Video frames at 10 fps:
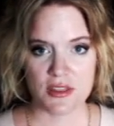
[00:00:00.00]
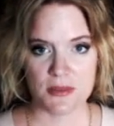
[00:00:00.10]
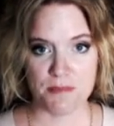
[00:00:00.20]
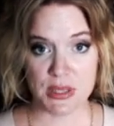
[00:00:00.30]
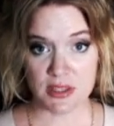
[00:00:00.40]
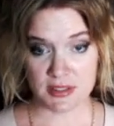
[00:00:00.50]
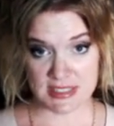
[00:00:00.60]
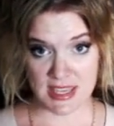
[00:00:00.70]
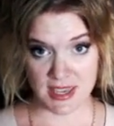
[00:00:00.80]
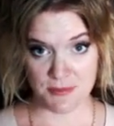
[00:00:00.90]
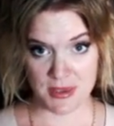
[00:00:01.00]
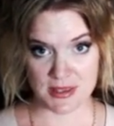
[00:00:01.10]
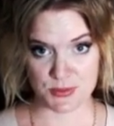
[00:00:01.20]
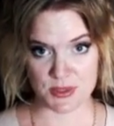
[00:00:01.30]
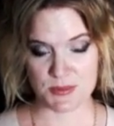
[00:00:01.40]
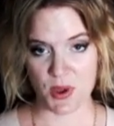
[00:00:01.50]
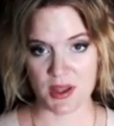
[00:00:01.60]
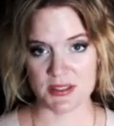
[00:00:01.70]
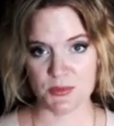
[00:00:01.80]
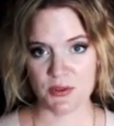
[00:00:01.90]
Build Team is
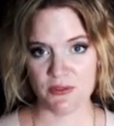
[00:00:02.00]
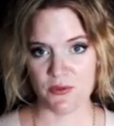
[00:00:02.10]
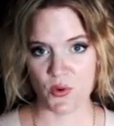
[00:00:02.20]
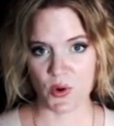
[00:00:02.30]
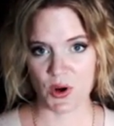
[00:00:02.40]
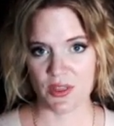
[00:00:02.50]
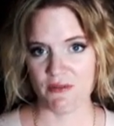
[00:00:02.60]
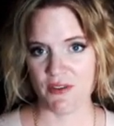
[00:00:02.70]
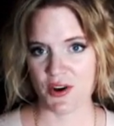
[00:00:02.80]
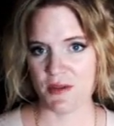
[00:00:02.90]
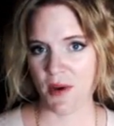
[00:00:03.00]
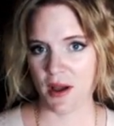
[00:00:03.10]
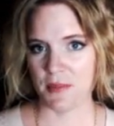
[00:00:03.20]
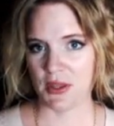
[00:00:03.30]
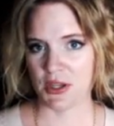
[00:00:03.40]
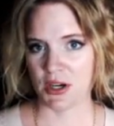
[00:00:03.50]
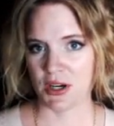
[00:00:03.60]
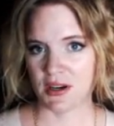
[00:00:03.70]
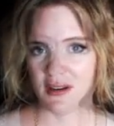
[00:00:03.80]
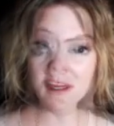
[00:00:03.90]
responsible for the very
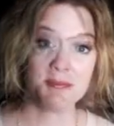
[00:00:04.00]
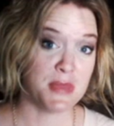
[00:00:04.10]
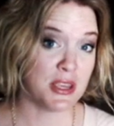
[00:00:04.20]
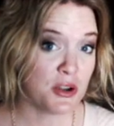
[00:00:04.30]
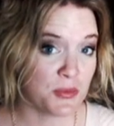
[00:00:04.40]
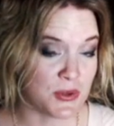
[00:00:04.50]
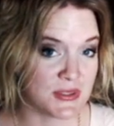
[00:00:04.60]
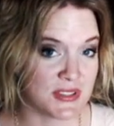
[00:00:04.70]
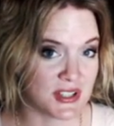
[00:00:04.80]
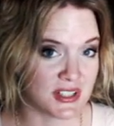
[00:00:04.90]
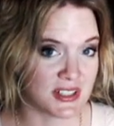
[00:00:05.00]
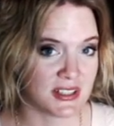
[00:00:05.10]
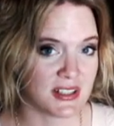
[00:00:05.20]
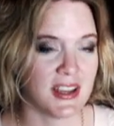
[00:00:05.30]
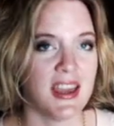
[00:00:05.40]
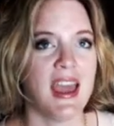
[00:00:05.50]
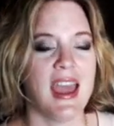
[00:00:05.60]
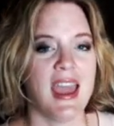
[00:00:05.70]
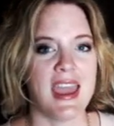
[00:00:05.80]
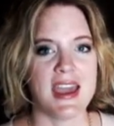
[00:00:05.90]
popular Minnow Booster,
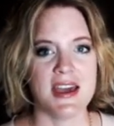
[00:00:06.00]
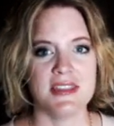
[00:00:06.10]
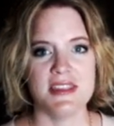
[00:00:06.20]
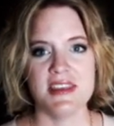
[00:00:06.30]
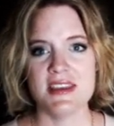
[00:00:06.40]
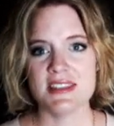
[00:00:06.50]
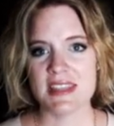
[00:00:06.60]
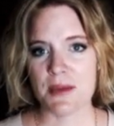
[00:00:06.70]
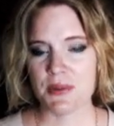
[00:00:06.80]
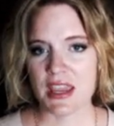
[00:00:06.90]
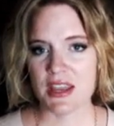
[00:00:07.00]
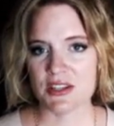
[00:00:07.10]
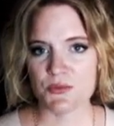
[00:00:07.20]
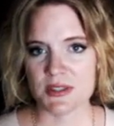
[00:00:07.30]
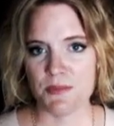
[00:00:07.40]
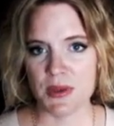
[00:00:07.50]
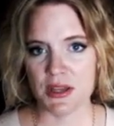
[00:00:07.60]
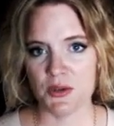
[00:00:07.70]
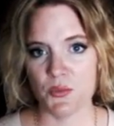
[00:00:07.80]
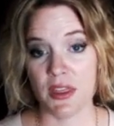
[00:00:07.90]
and this application was
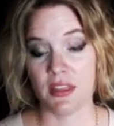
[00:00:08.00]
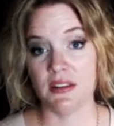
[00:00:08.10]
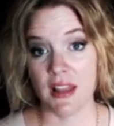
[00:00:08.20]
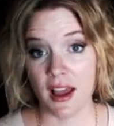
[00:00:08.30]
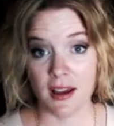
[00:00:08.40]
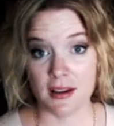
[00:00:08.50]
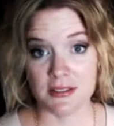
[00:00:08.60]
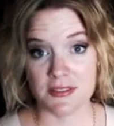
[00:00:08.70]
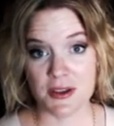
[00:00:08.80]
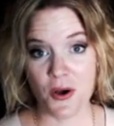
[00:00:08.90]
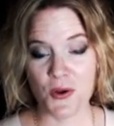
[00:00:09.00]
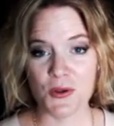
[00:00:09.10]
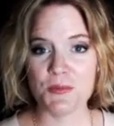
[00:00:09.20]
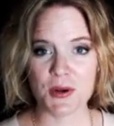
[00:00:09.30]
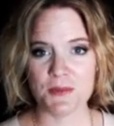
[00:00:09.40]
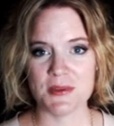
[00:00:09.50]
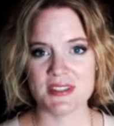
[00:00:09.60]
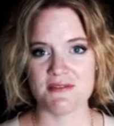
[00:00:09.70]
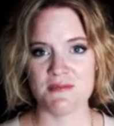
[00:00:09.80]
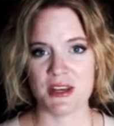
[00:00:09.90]
built with love. The whole purpose
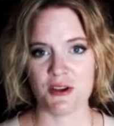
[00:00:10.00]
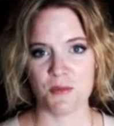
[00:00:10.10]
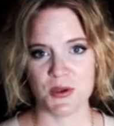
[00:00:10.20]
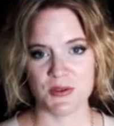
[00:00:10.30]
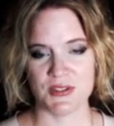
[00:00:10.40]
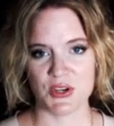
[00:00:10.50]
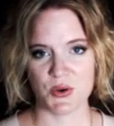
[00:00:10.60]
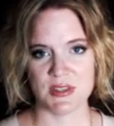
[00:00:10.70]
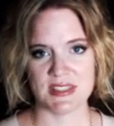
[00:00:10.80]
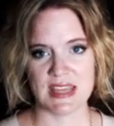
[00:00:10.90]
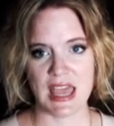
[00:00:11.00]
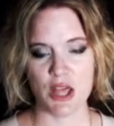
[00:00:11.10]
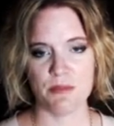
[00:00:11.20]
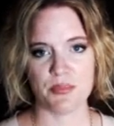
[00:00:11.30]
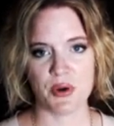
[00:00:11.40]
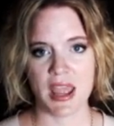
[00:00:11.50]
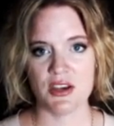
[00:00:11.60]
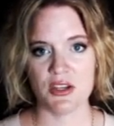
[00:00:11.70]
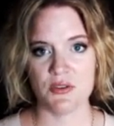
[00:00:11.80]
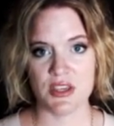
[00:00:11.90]
of Minnow Booster was to help brand
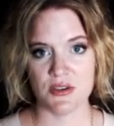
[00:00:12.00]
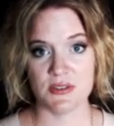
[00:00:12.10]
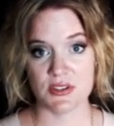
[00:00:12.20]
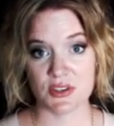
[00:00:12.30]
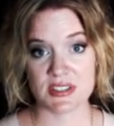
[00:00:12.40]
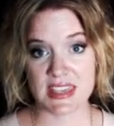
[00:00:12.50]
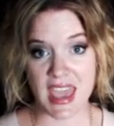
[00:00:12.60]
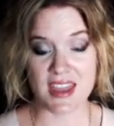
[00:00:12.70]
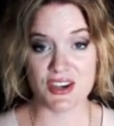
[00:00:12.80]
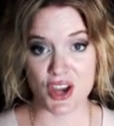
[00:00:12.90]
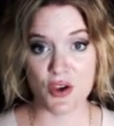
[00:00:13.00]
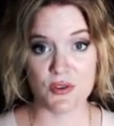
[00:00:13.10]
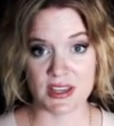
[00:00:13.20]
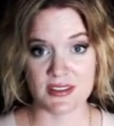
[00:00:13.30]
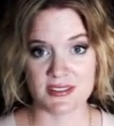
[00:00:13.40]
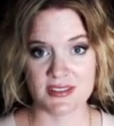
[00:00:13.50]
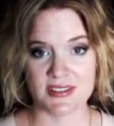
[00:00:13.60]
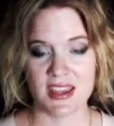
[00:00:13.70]
new users get noticed.